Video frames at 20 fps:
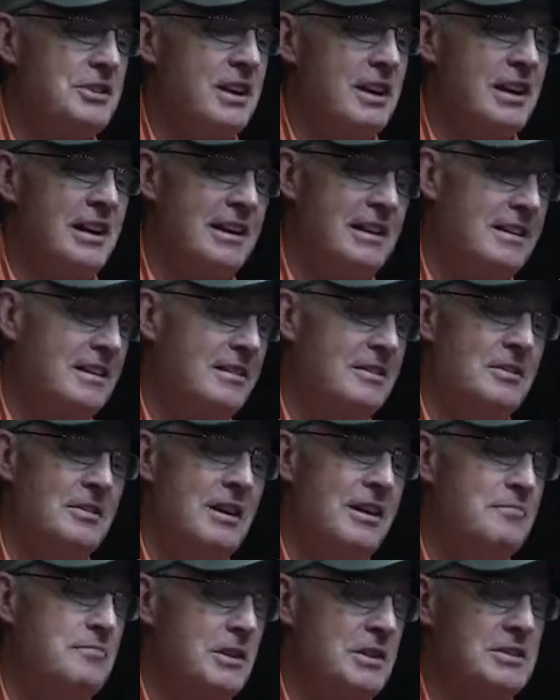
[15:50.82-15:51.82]
shank, you don't
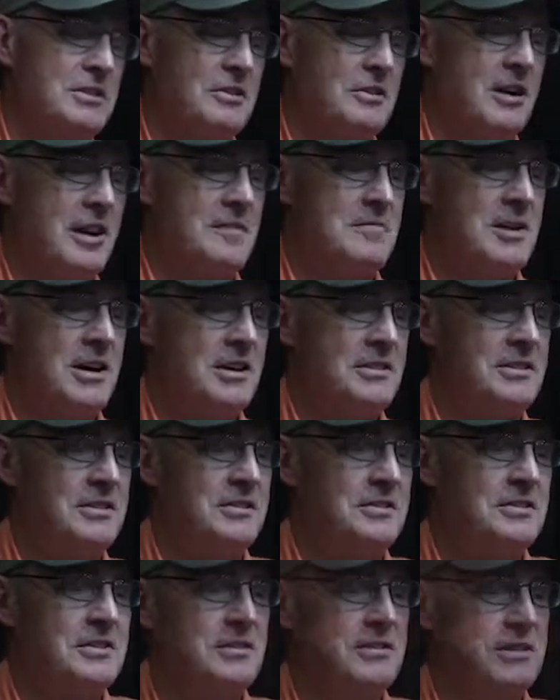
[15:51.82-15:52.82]
have much to grab
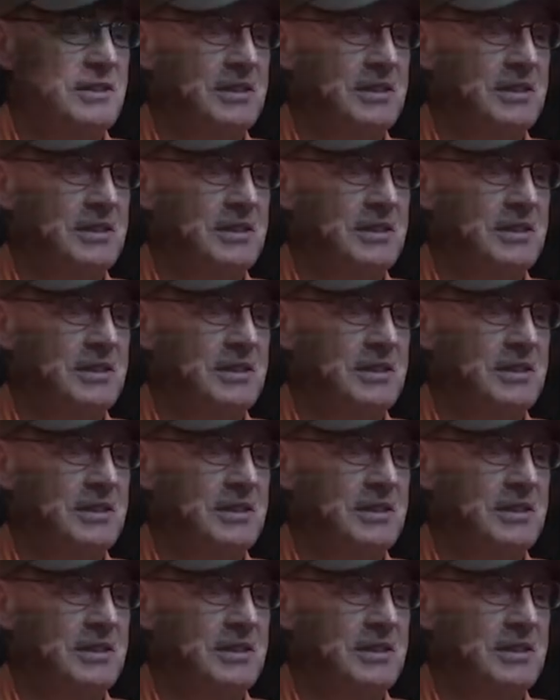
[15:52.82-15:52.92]
onto, so